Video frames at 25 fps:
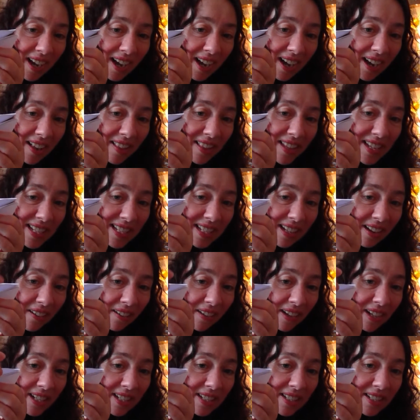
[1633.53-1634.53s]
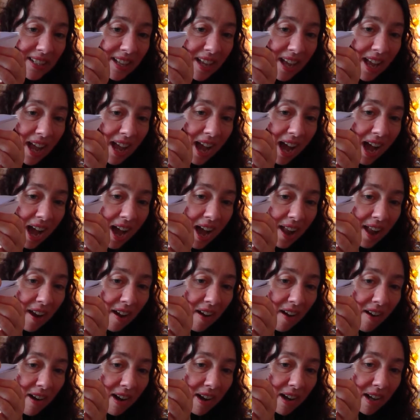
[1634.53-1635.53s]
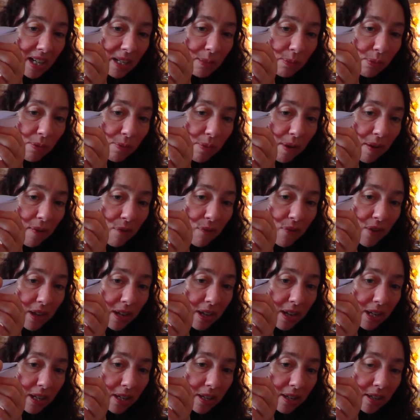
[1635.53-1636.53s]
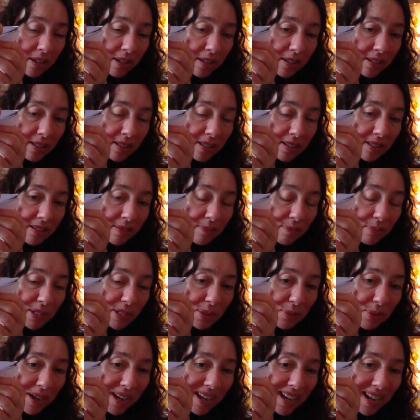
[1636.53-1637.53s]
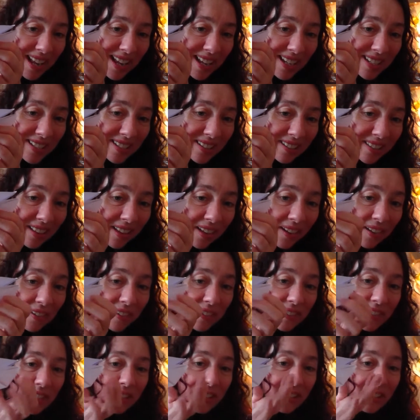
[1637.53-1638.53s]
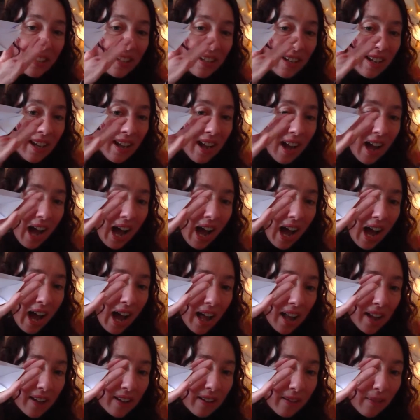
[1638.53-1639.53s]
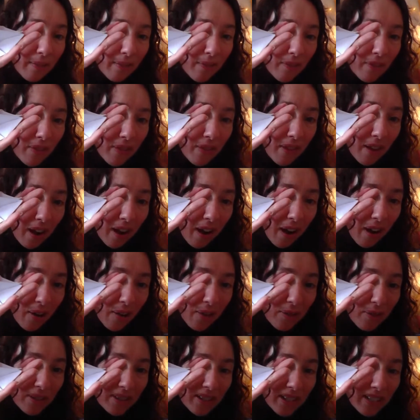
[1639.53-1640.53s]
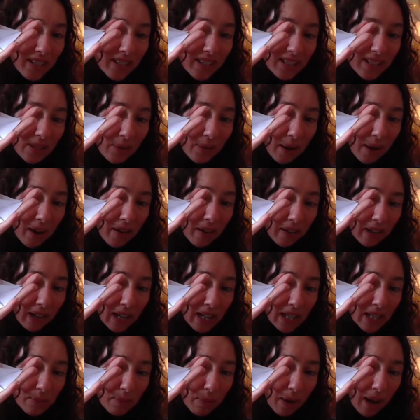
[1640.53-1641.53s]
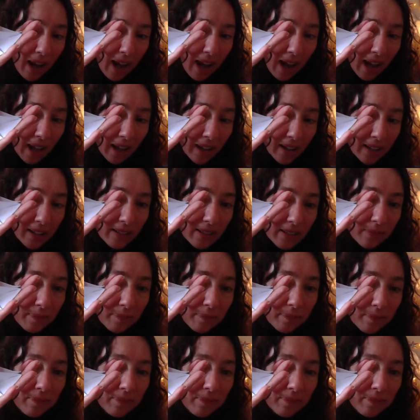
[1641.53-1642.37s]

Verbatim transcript: uh, these lines, and I like to put my fingers between each of those, and holding the square against my hand.